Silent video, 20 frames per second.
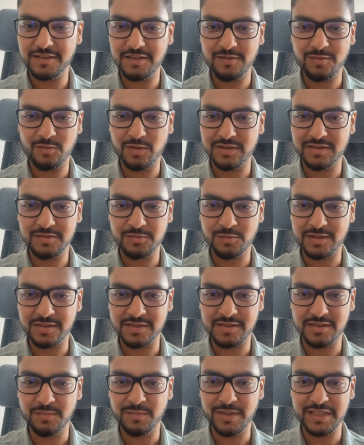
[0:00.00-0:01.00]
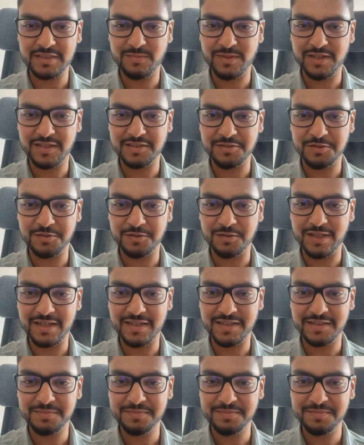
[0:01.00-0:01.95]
what's the best place to do that?